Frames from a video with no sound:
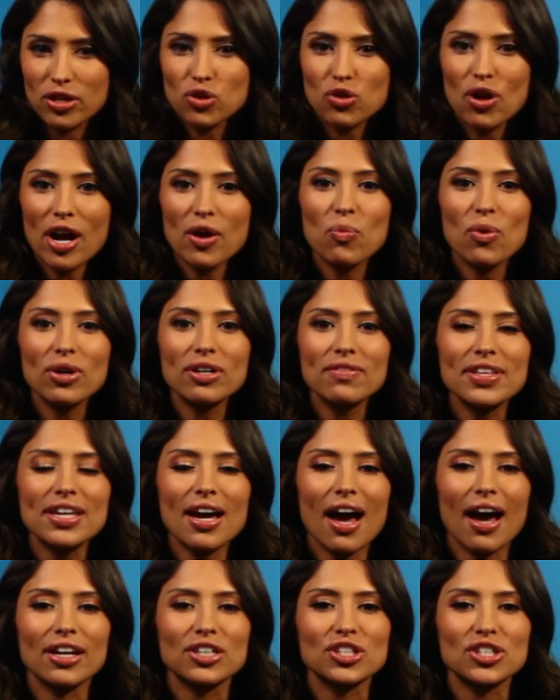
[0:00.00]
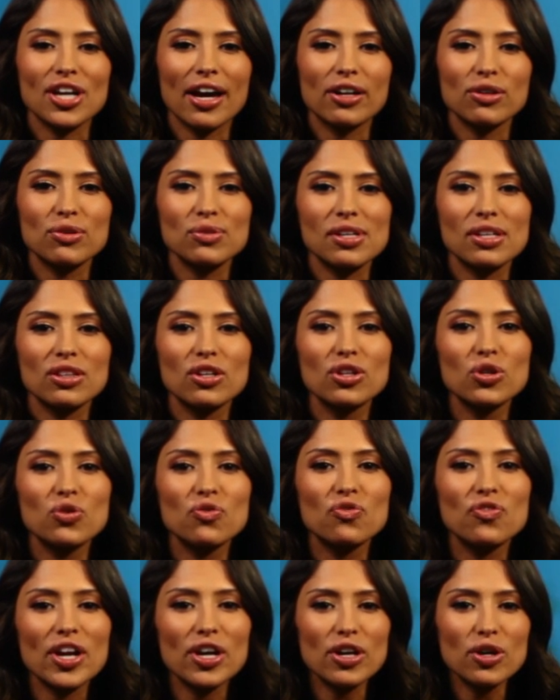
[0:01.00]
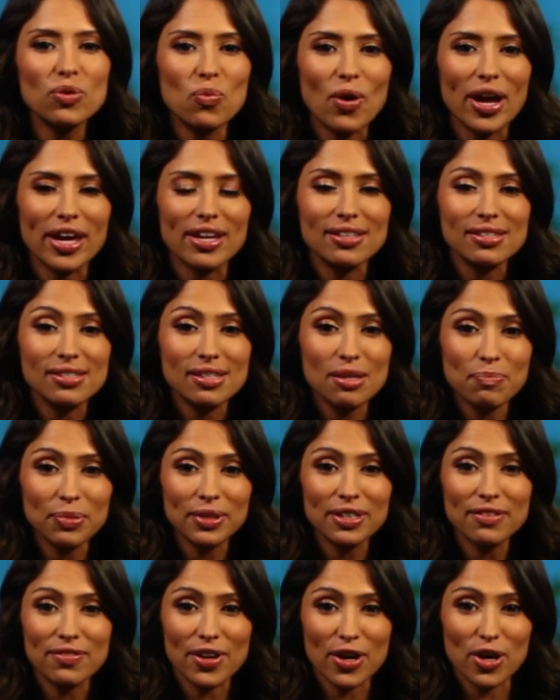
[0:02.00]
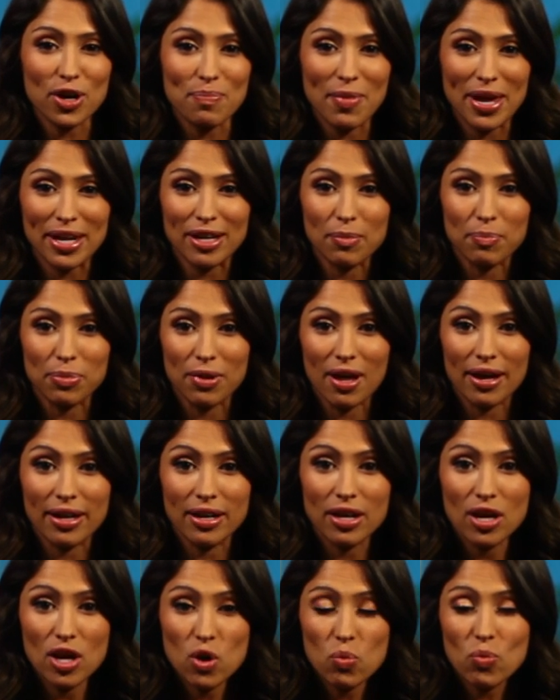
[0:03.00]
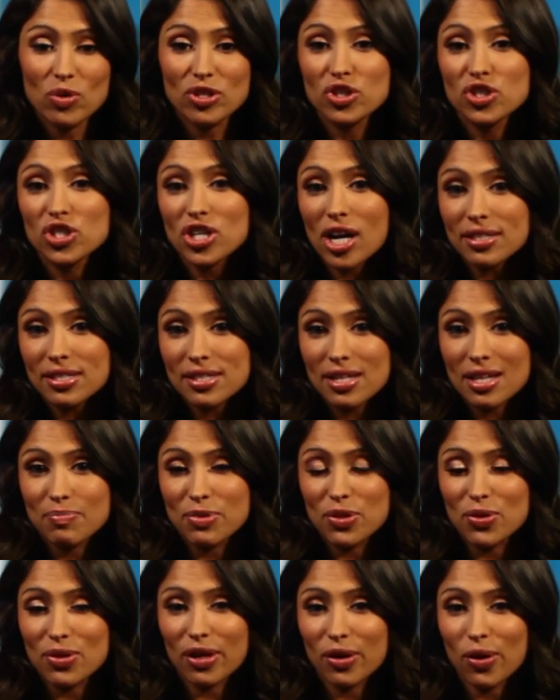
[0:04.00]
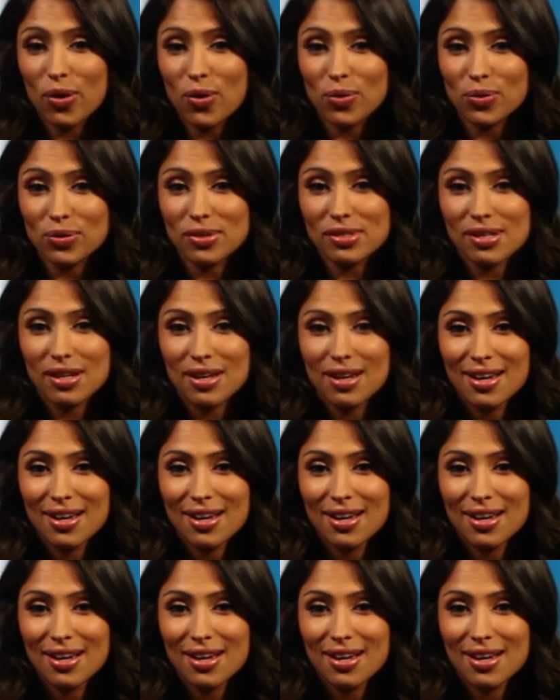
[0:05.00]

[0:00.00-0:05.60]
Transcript: try one of the eyeshadows in the new Vera Wang Simply Vera makeup line, which just debuted at Kohl's.